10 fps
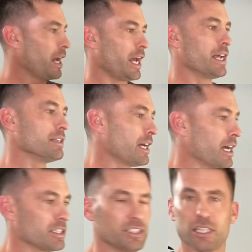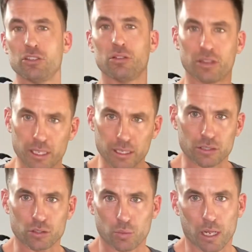and uh, see new things
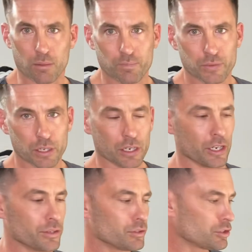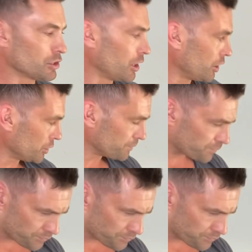as well, you know, so...